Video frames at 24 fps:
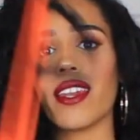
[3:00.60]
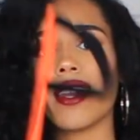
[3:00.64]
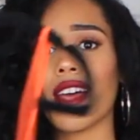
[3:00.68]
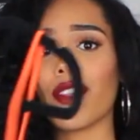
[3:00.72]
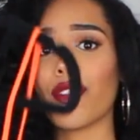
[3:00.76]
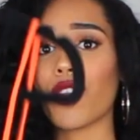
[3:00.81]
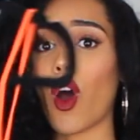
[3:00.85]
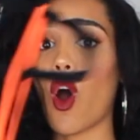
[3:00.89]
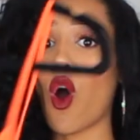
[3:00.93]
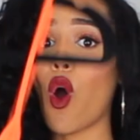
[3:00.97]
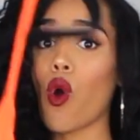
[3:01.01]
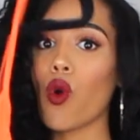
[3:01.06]
Now
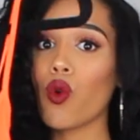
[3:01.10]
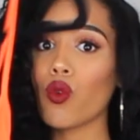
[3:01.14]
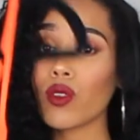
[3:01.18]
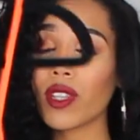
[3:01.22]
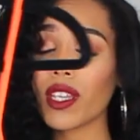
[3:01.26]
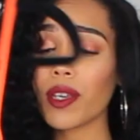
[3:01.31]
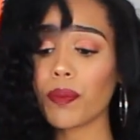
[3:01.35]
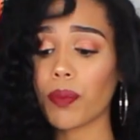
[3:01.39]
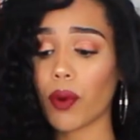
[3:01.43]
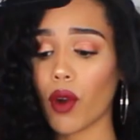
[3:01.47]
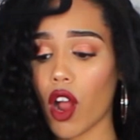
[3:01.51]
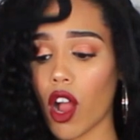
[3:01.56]
the
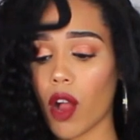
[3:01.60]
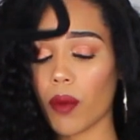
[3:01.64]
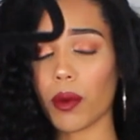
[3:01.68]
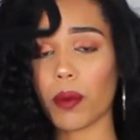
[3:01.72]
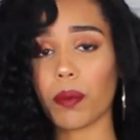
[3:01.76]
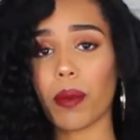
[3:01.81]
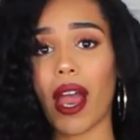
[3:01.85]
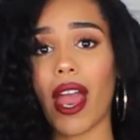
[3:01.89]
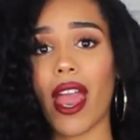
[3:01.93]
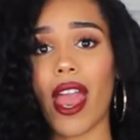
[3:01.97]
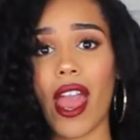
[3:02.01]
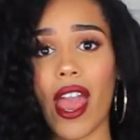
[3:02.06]
only problem
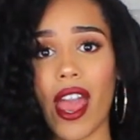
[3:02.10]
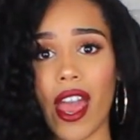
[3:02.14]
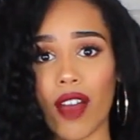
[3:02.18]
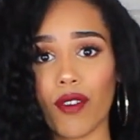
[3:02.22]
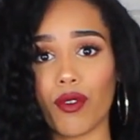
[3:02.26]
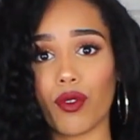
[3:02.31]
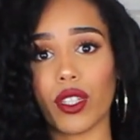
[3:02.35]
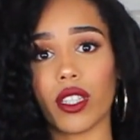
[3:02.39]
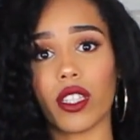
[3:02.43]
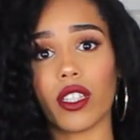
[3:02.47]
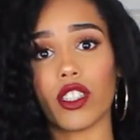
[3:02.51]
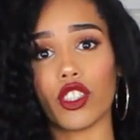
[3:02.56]
I
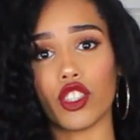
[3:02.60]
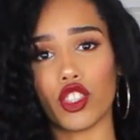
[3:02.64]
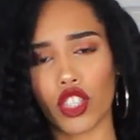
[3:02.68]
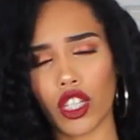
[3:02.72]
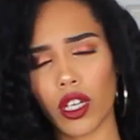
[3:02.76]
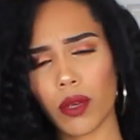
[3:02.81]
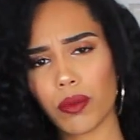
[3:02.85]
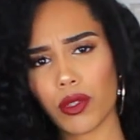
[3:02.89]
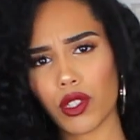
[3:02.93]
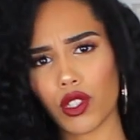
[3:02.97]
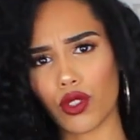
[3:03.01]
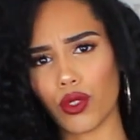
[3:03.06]
have with this
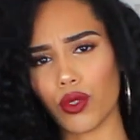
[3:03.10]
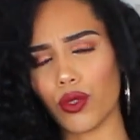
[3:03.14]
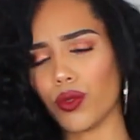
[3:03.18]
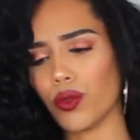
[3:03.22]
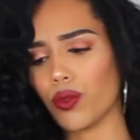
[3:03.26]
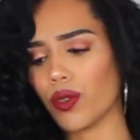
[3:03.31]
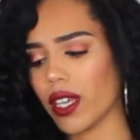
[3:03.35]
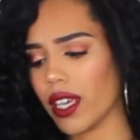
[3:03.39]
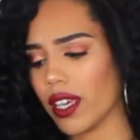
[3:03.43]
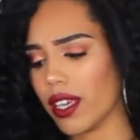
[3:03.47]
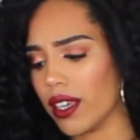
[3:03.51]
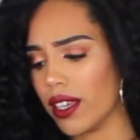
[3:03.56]

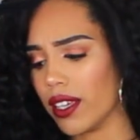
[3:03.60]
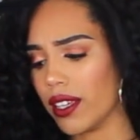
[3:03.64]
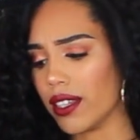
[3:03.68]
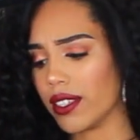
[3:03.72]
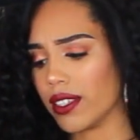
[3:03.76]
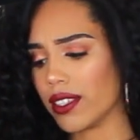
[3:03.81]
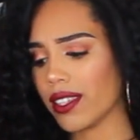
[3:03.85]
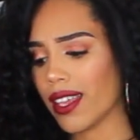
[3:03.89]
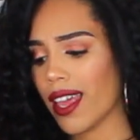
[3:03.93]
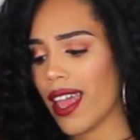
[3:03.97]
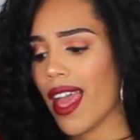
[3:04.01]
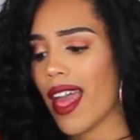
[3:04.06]
jumpsuit
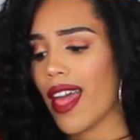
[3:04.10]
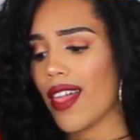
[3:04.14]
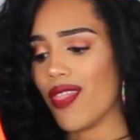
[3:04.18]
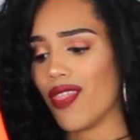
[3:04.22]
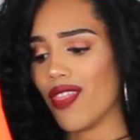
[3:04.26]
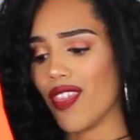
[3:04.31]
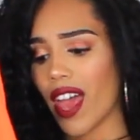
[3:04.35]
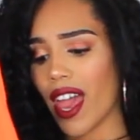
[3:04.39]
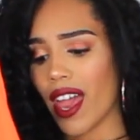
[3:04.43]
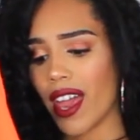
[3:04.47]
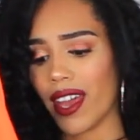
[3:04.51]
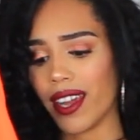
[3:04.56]
is
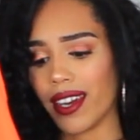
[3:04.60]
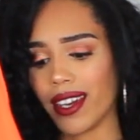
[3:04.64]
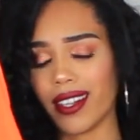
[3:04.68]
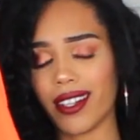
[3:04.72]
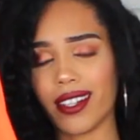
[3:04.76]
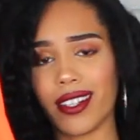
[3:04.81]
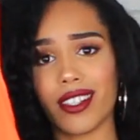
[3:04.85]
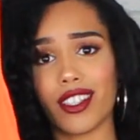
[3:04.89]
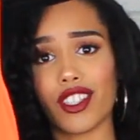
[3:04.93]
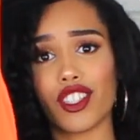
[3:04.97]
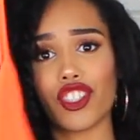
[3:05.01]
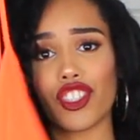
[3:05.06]
that
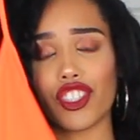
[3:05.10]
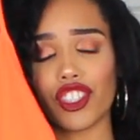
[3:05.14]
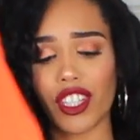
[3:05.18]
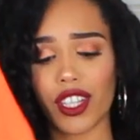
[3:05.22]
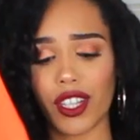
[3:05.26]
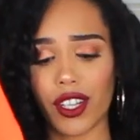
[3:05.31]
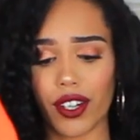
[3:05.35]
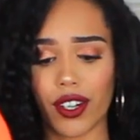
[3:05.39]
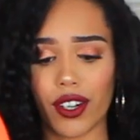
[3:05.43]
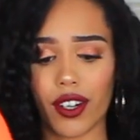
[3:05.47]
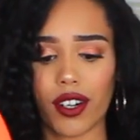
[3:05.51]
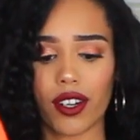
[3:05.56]
it is
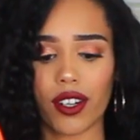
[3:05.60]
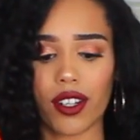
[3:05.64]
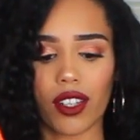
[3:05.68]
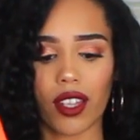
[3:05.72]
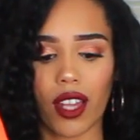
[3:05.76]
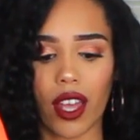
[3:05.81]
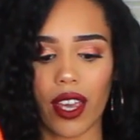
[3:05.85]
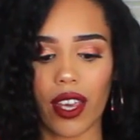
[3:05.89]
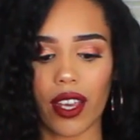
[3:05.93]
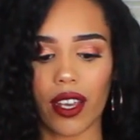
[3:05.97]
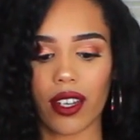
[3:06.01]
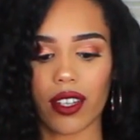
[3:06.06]
sheer.
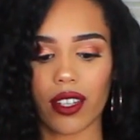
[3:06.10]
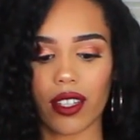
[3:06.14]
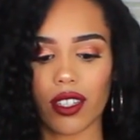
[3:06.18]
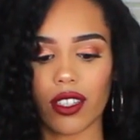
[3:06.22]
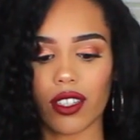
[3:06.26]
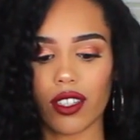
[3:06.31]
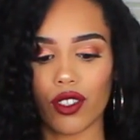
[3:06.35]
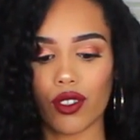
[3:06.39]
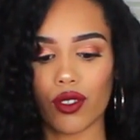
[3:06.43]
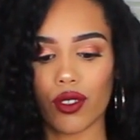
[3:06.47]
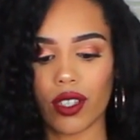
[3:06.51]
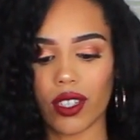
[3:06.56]
Like,
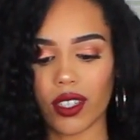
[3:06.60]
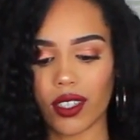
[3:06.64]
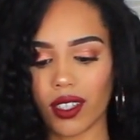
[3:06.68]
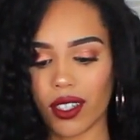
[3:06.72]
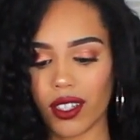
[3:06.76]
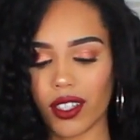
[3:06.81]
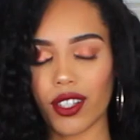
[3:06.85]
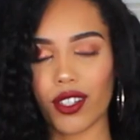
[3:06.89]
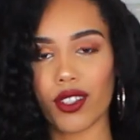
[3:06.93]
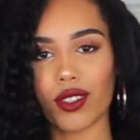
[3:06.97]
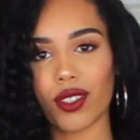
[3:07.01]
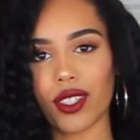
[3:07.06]
you could
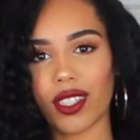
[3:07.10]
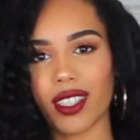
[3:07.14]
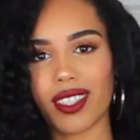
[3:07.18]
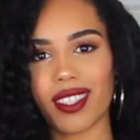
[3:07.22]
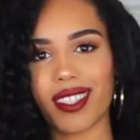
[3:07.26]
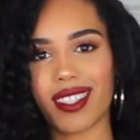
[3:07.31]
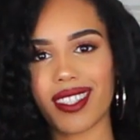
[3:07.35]
literally